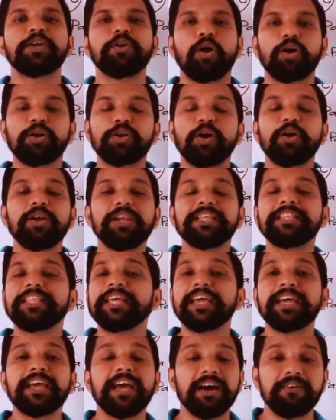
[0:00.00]
Not only
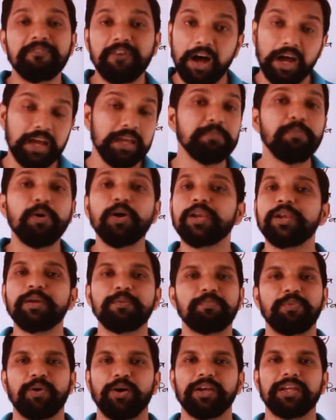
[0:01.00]
they have high
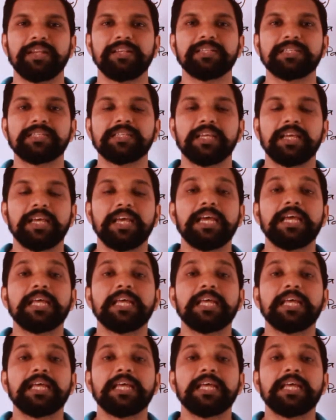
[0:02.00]
boiling points,